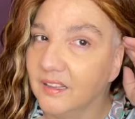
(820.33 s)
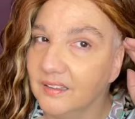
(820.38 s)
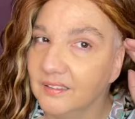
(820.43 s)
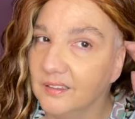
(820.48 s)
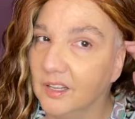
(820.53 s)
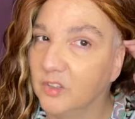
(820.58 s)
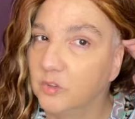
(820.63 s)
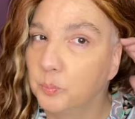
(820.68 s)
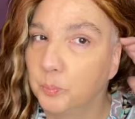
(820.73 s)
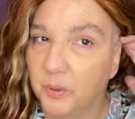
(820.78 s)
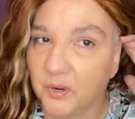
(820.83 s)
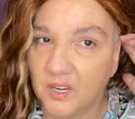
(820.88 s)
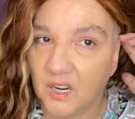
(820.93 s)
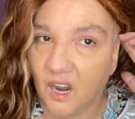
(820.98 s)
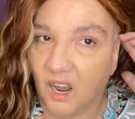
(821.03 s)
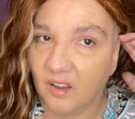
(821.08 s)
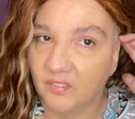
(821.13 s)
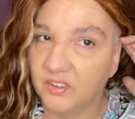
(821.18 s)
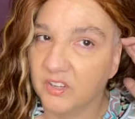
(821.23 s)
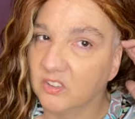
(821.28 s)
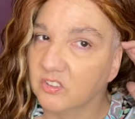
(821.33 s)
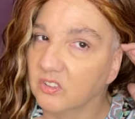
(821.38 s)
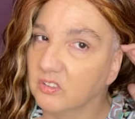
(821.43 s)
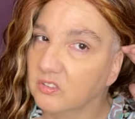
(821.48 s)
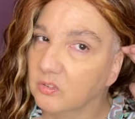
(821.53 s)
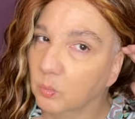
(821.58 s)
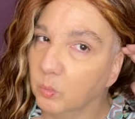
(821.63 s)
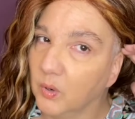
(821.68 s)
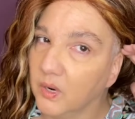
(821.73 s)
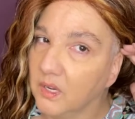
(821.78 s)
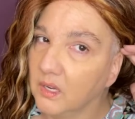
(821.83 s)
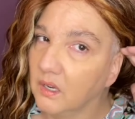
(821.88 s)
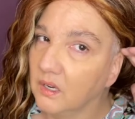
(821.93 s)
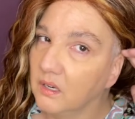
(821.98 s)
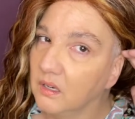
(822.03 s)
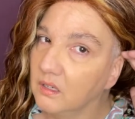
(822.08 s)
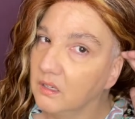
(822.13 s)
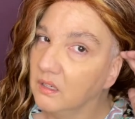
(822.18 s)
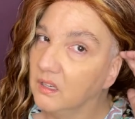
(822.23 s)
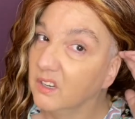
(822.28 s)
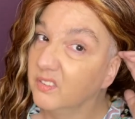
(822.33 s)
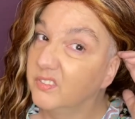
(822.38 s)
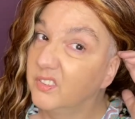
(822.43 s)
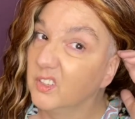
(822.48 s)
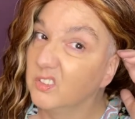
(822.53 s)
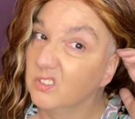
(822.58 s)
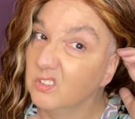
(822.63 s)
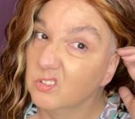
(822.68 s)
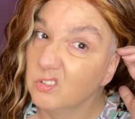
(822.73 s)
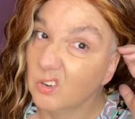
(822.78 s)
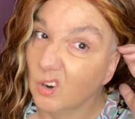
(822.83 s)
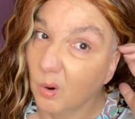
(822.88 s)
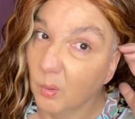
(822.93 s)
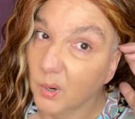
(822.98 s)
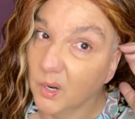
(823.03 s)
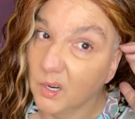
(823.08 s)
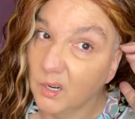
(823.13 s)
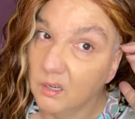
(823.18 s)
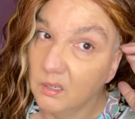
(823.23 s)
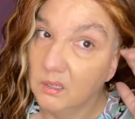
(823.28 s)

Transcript: it's pretty obvious it's a wig if this is showing.